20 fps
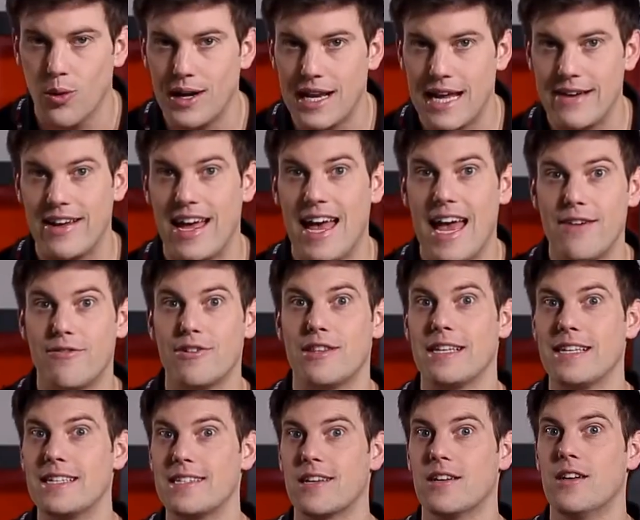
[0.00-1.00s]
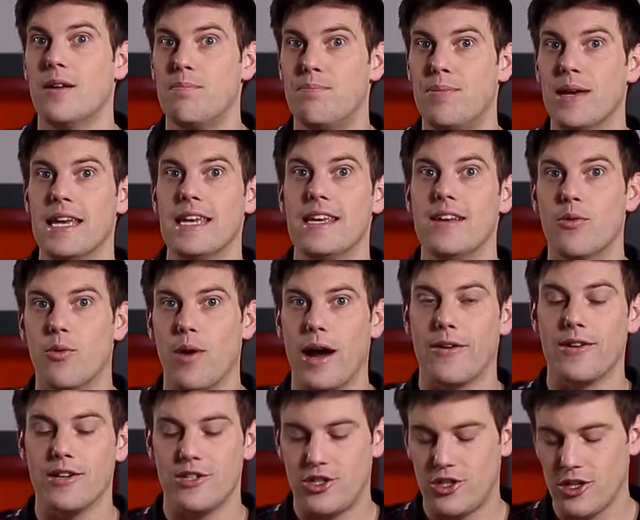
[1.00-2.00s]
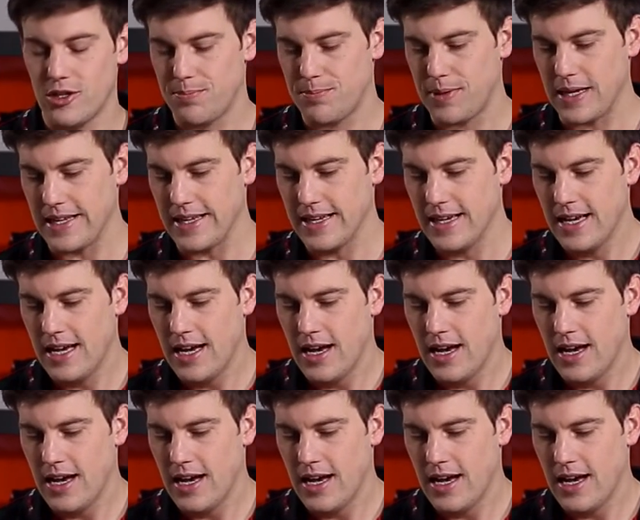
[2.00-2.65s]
whatever, everything is going to be where it should be.